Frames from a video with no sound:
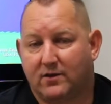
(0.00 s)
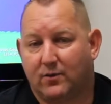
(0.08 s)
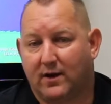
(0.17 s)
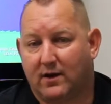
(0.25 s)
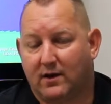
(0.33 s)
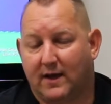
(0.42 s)

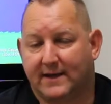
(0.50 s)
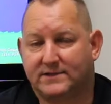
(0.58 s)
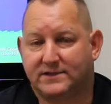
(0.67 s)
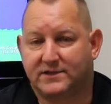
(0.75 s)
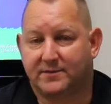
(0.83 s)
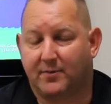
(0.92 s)
We are a
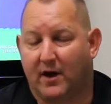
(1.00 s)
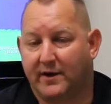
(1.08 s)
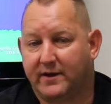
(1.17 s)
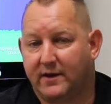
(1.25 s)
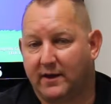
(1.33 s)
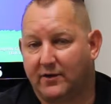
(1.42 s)
licensed and
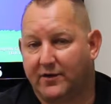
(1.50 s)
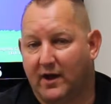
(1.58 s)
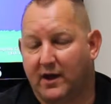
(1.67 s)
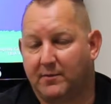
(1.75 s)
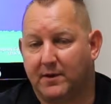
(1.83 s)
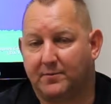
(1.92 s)
bonded legal
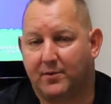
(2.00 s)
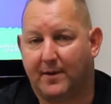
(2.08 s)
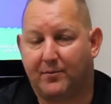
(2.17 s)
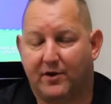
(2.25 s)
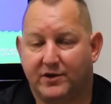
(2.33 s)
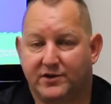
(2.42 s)
document
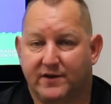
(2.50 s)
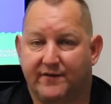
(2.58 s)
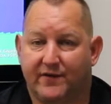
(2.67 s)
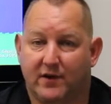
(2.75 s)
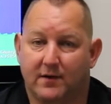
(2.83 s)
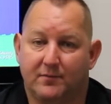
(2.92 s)
preparation
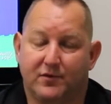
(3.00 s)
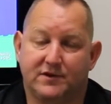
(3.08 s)
firm.